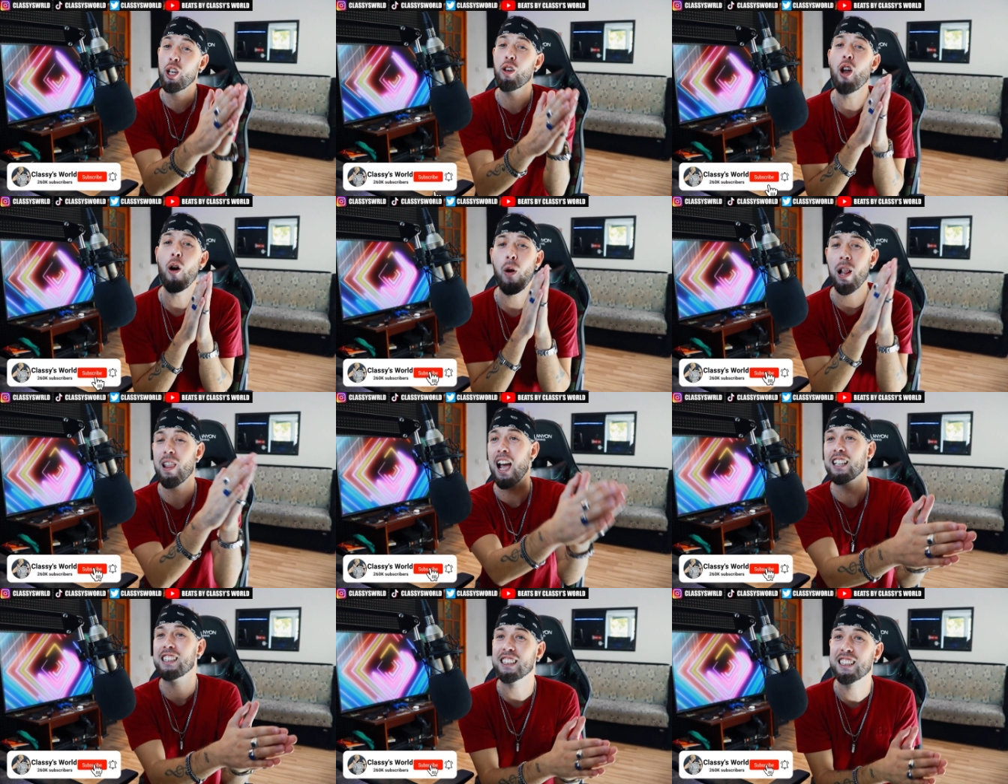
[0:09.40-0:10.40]
you know I
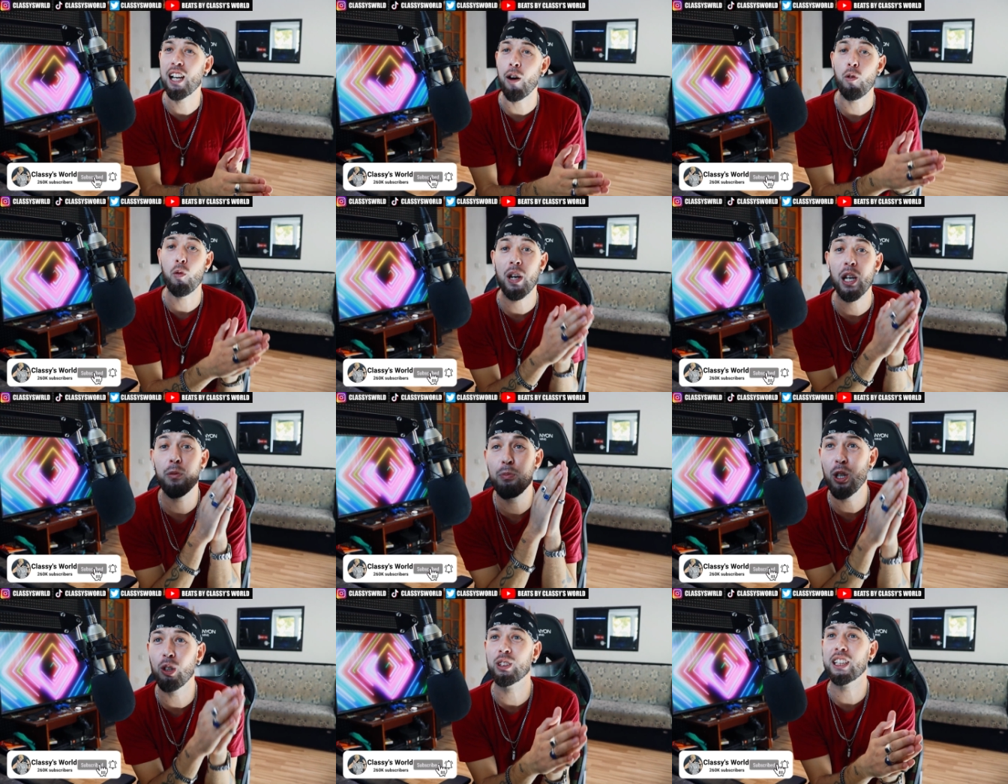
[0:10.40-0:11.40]
like discovering
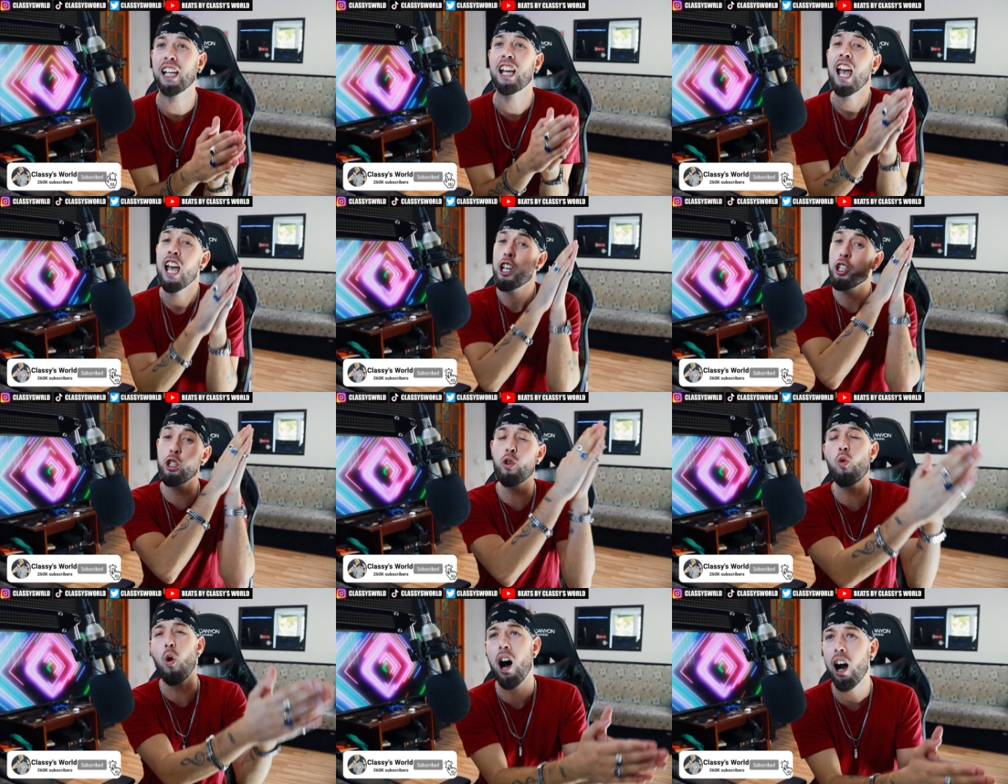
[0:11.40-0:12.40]
music,
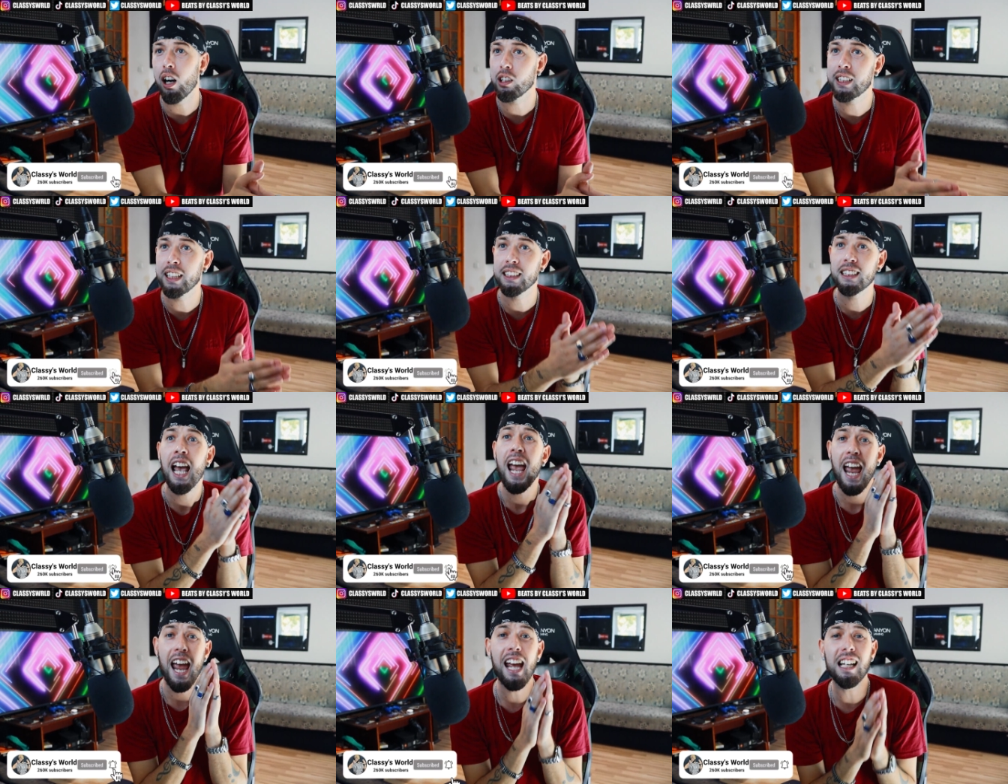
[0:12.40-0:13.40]
new artists,
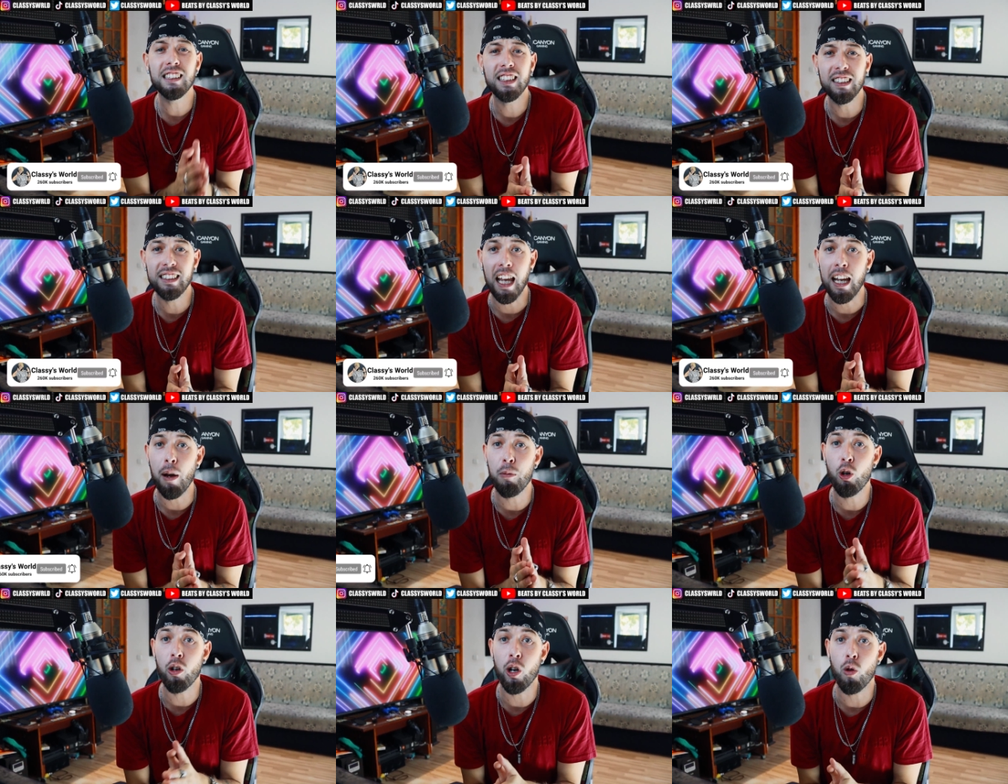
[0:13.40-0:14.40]
and today
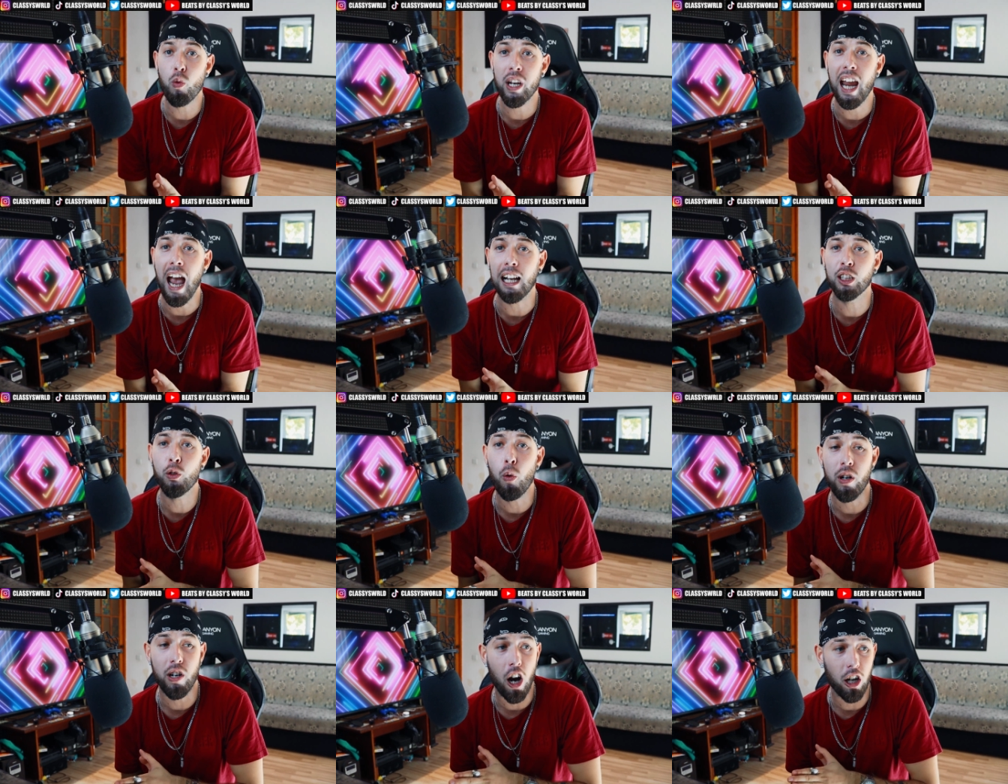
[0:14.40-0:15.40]
I'm gonna react
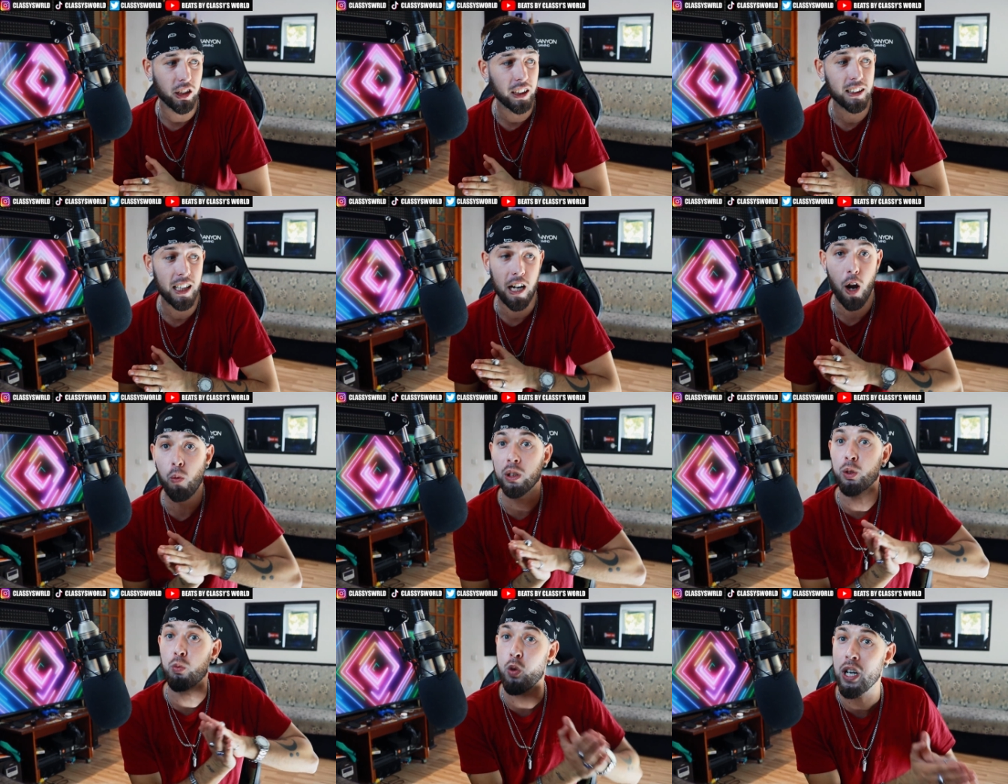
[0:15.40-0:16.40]
to an artist that I
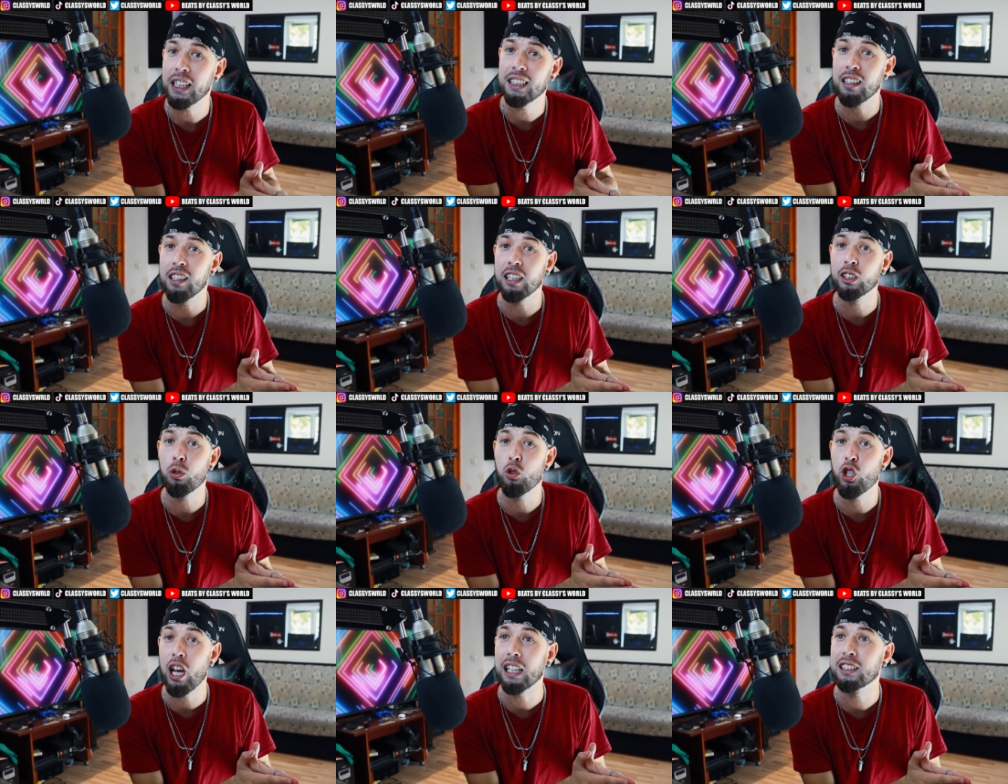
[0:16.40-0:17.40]
was recently
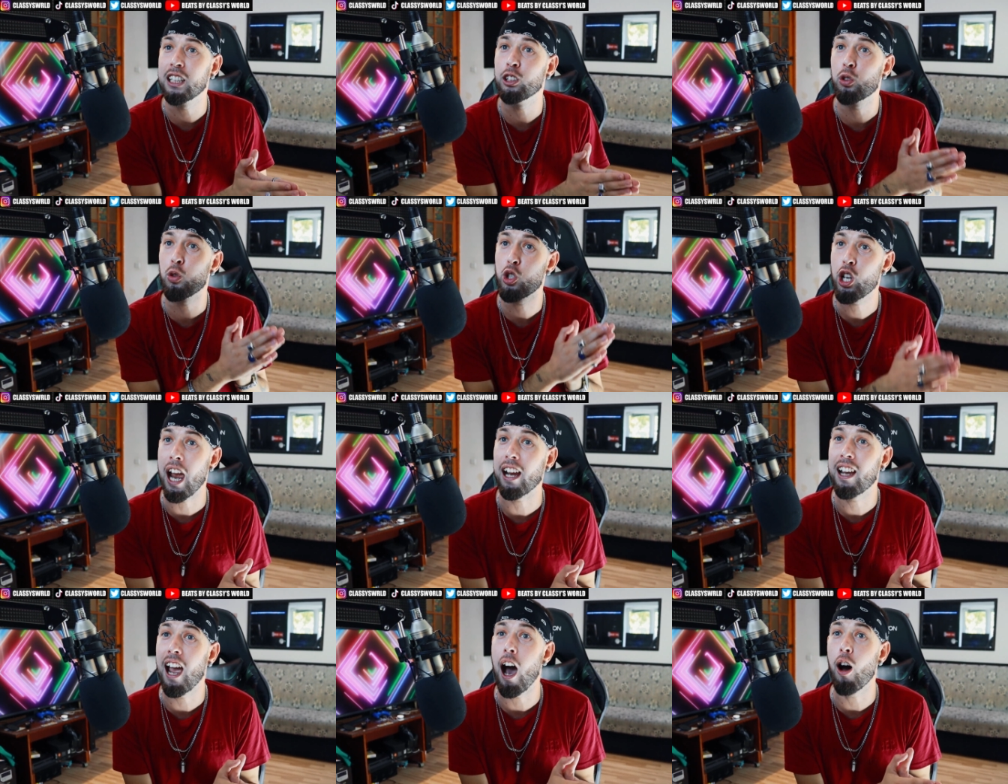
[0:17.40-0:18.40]
suggested to
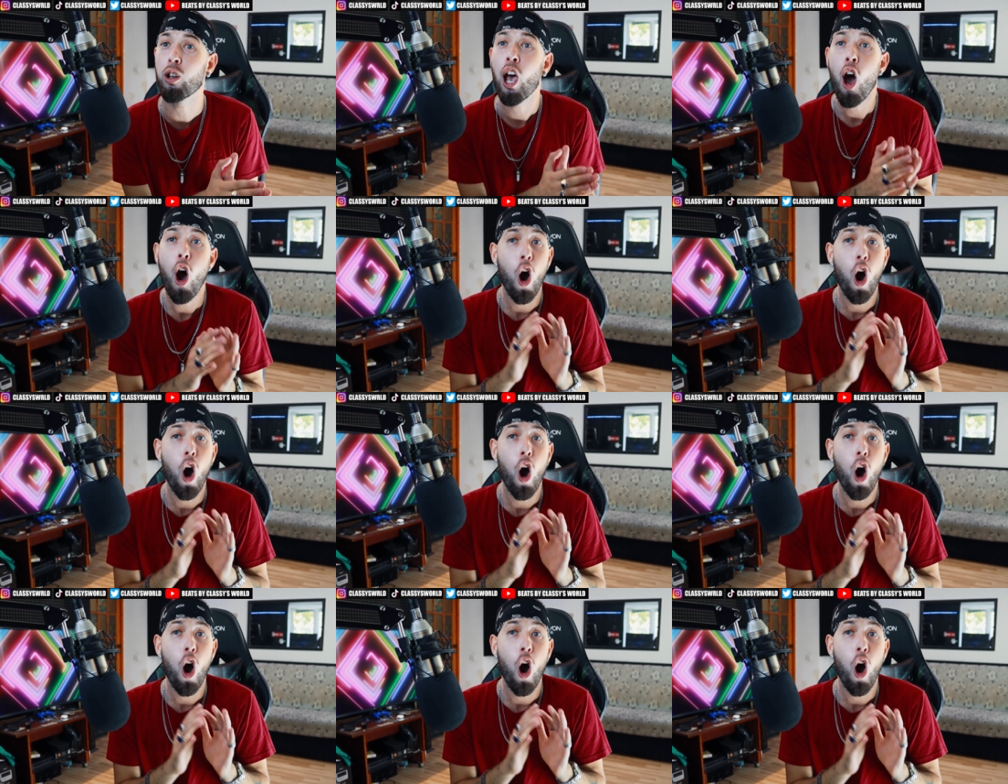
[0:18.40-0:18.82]
check out.